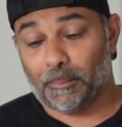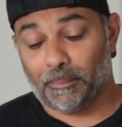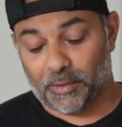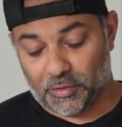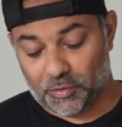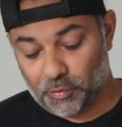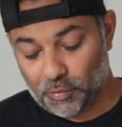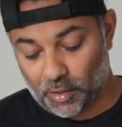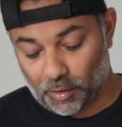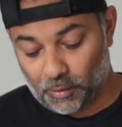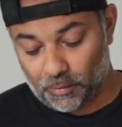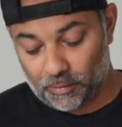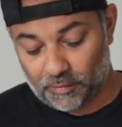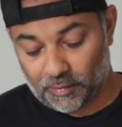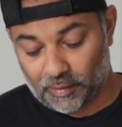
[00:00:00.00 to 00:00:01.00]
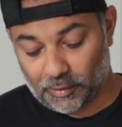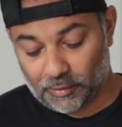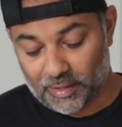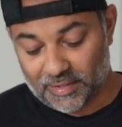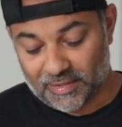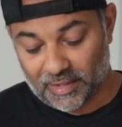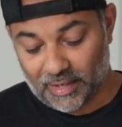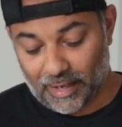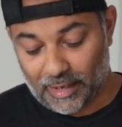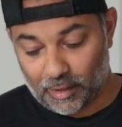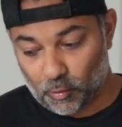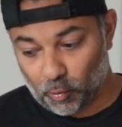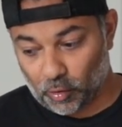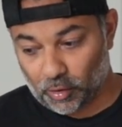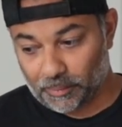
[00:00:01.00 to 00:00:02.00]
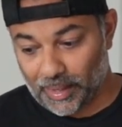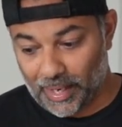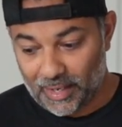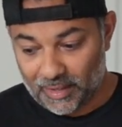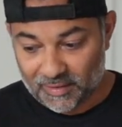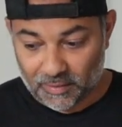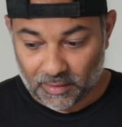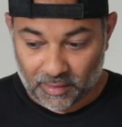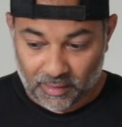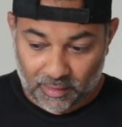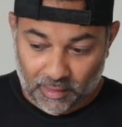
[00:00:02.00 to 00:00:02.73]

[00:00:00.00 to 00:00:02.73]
but do note there is an 8-quart max.